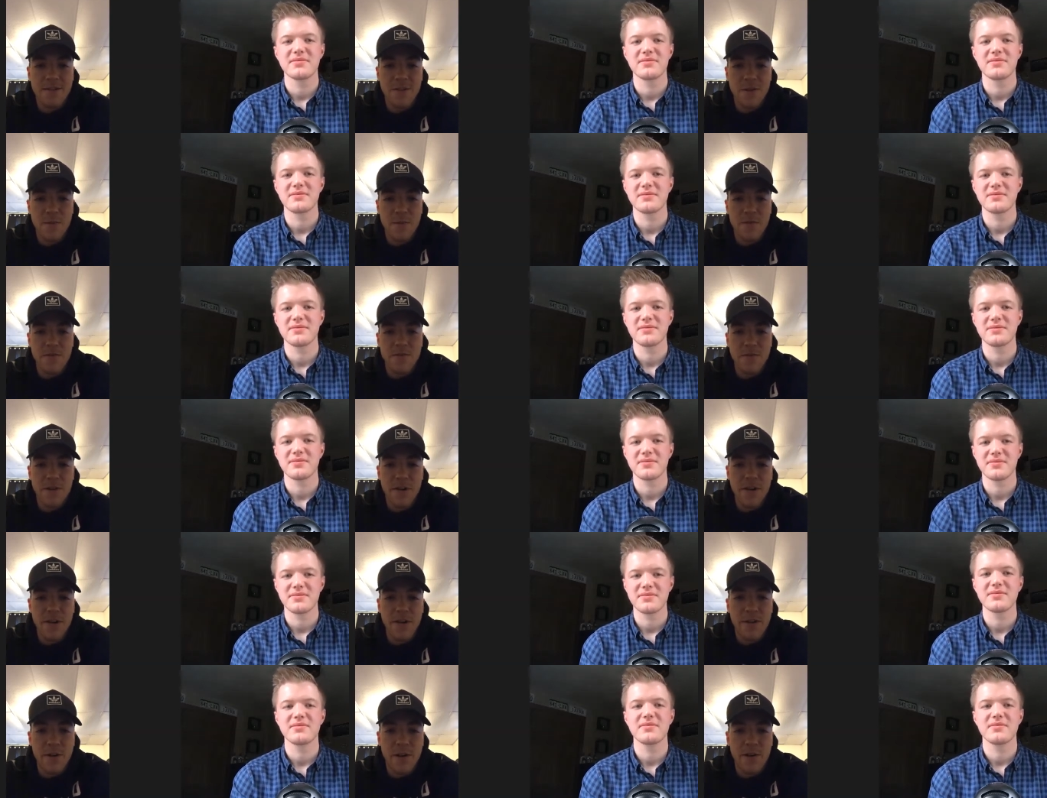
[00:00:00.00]
Speaker 1: super
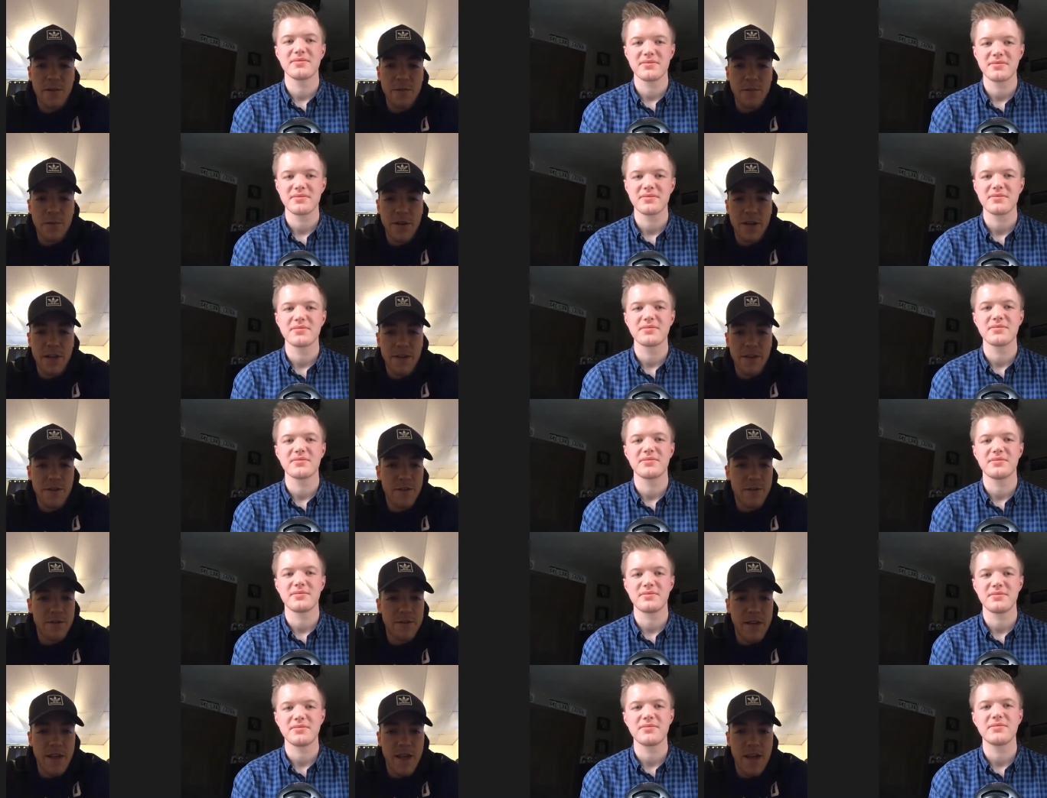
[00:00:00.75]
fun. You love playing in
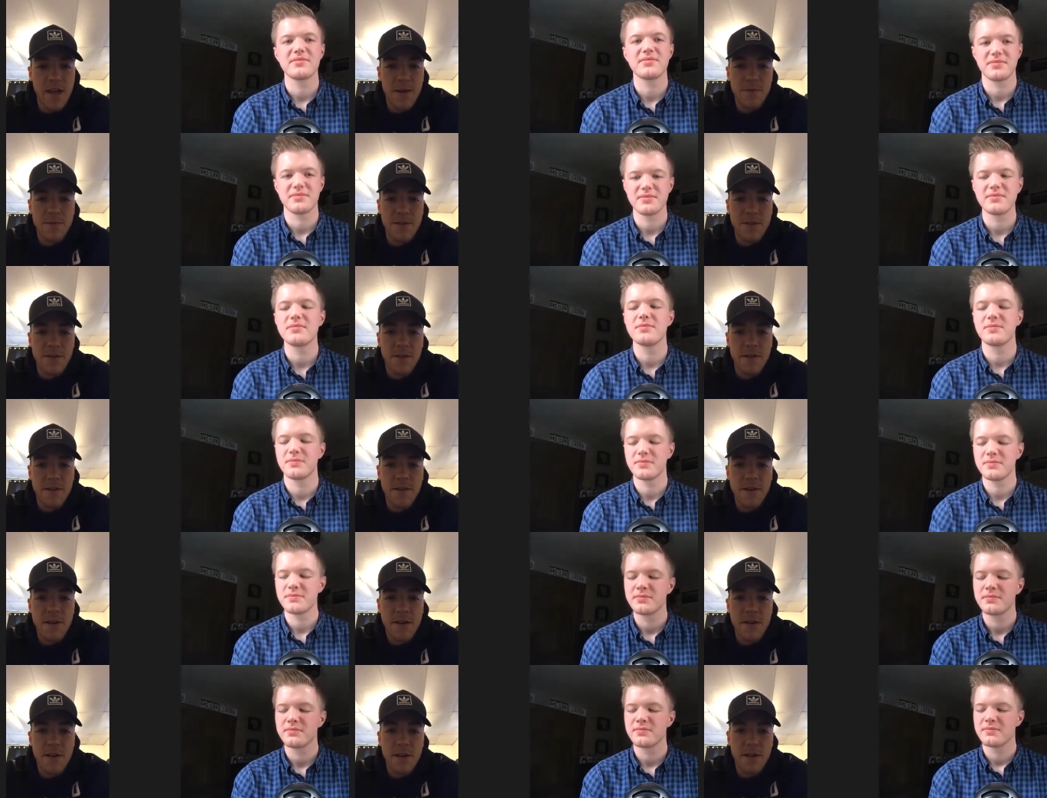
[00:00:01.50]
those games, and
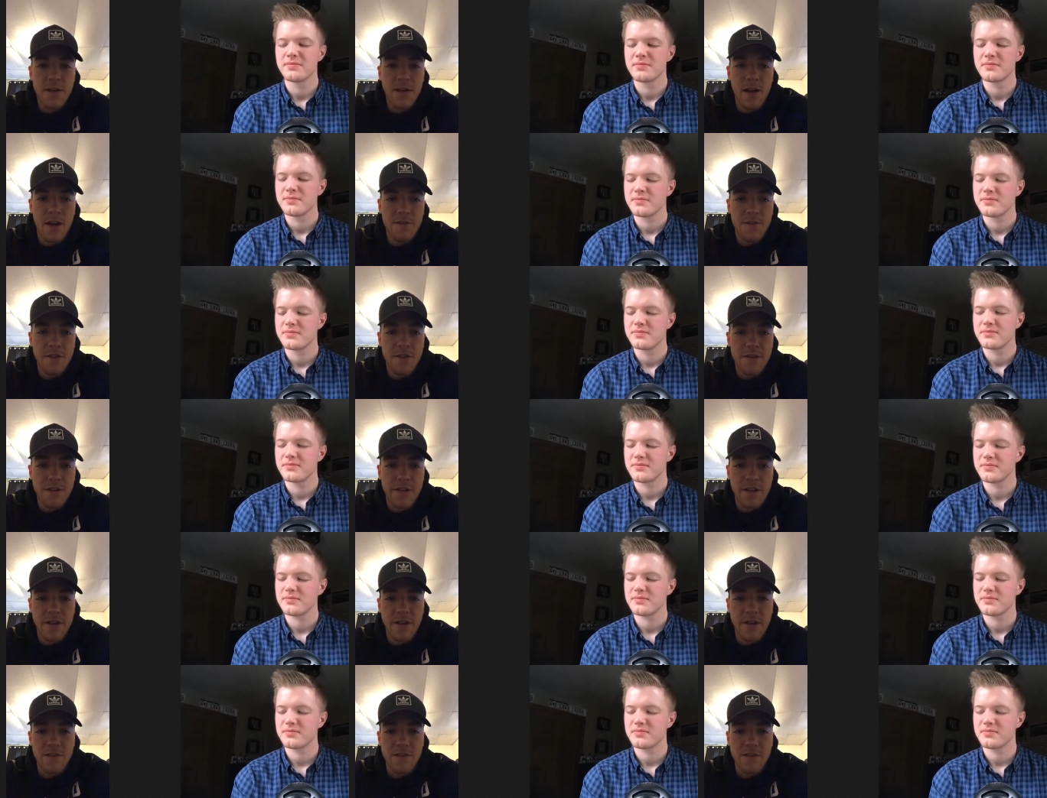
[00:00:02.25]
you,
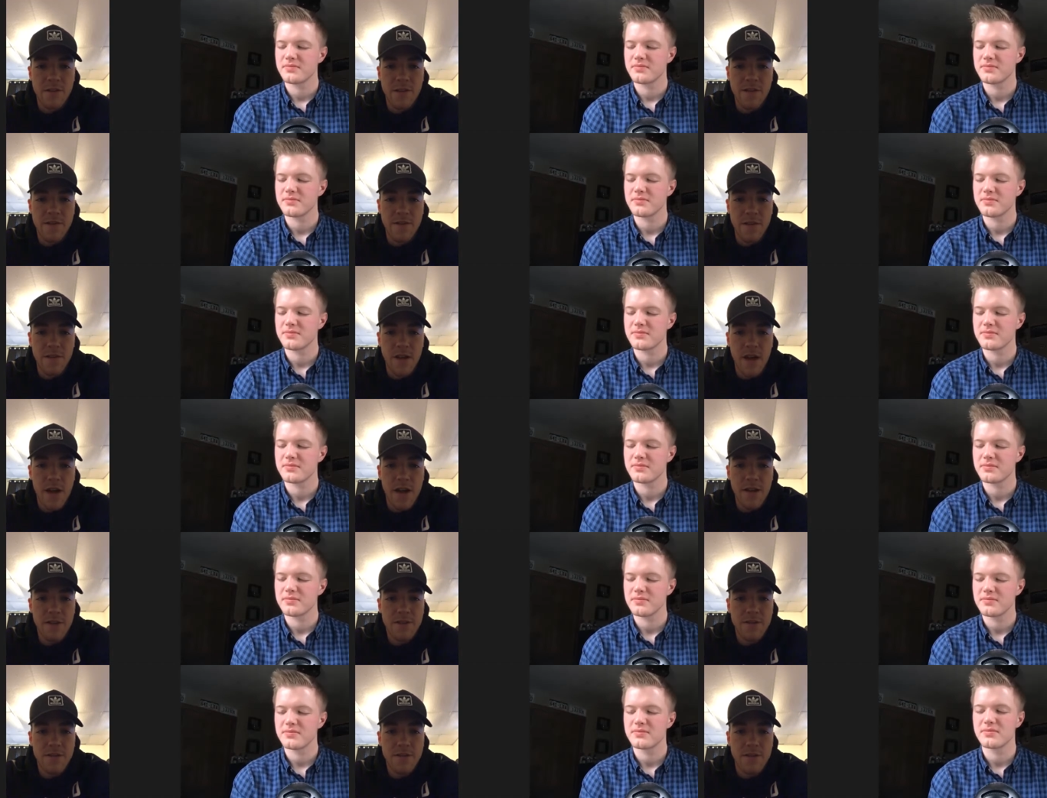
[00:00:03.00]
obviously it doesn't leave the
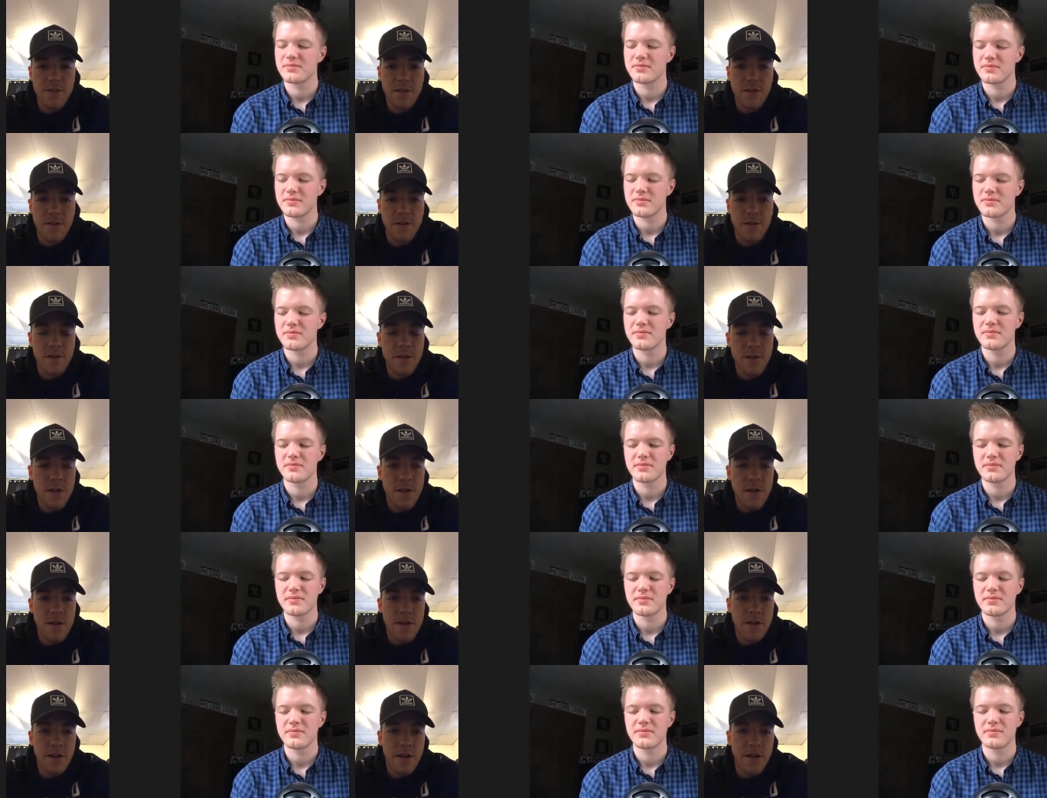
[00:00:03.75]
ice, so
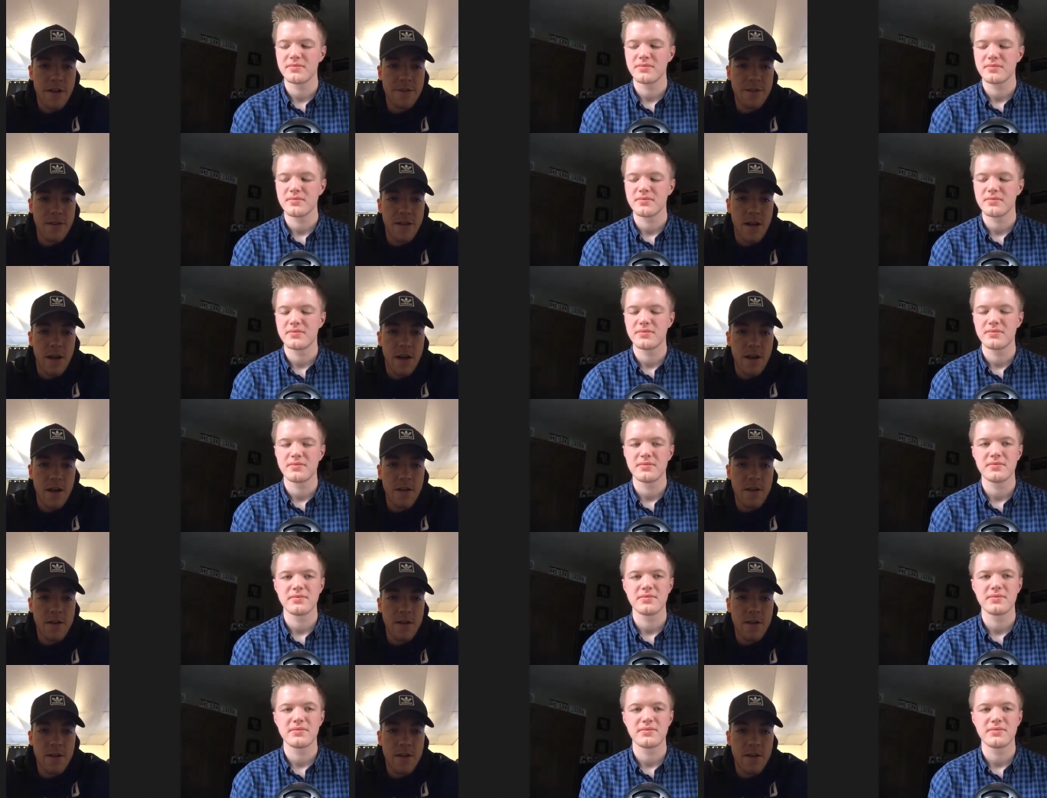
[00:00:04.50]
it's uh